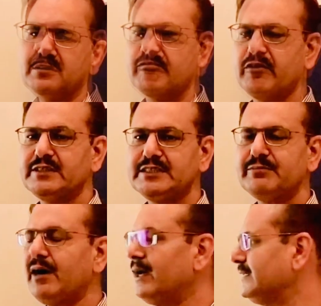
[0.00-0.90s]

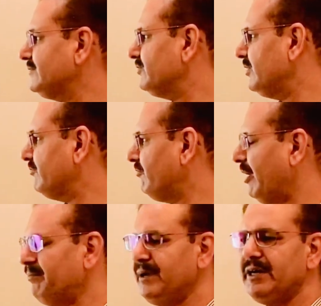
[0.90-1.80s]
Emphysema is
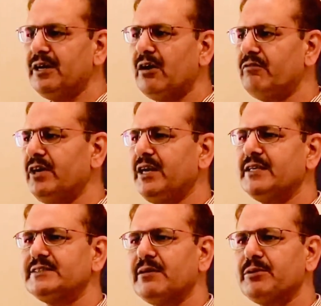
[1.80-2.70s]
entrapment of air in
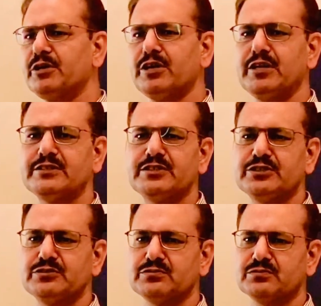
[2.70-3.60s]
subcutaneous
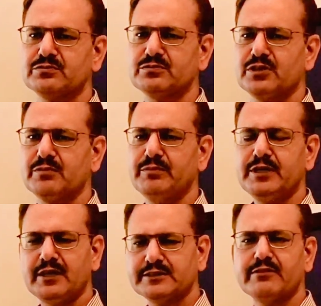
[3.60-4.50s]
tissue
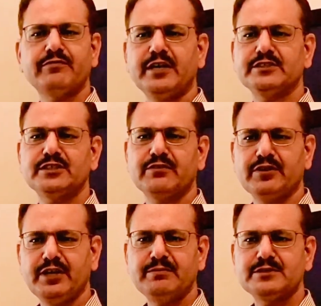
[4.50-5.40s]
because of fracture of
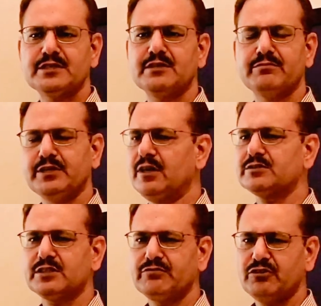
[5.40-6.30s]
ribs, because
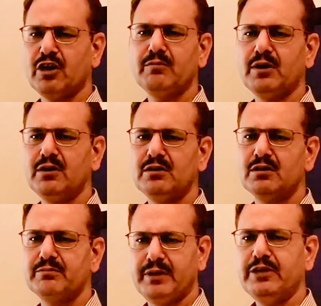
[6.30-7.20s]
of trauma,
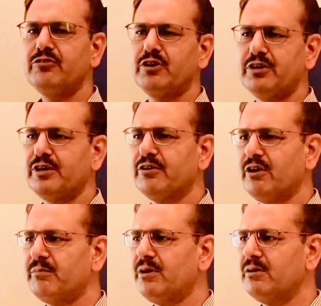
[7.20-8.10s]
penetrating
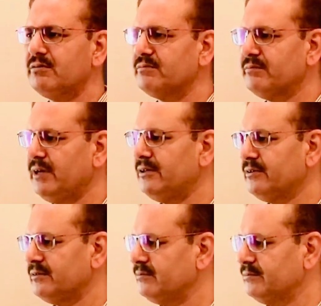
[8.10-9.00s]
trauma, blood
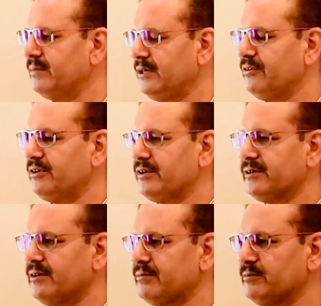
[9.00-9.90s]
penetrating
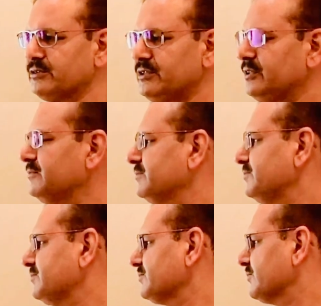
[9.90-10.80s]

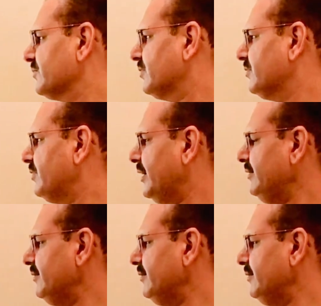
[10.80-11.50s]
trauma. Right?